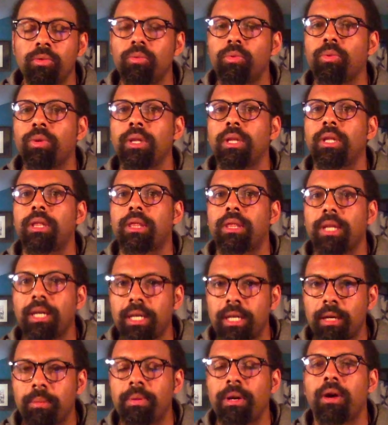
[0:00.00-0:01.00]
really
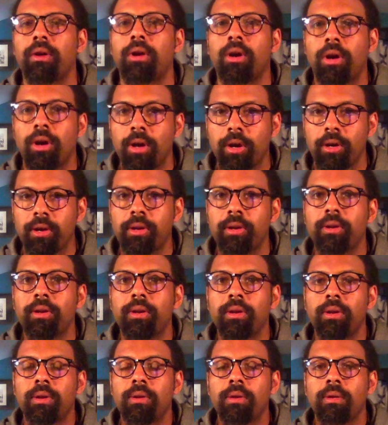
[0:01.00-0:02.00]
think about hard,
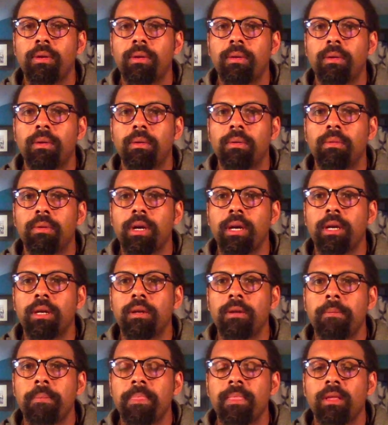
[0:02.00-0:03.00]
right?
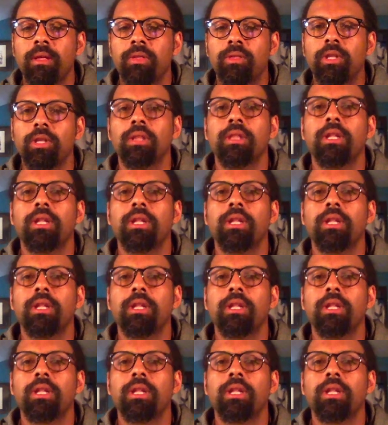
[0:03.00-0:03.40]
The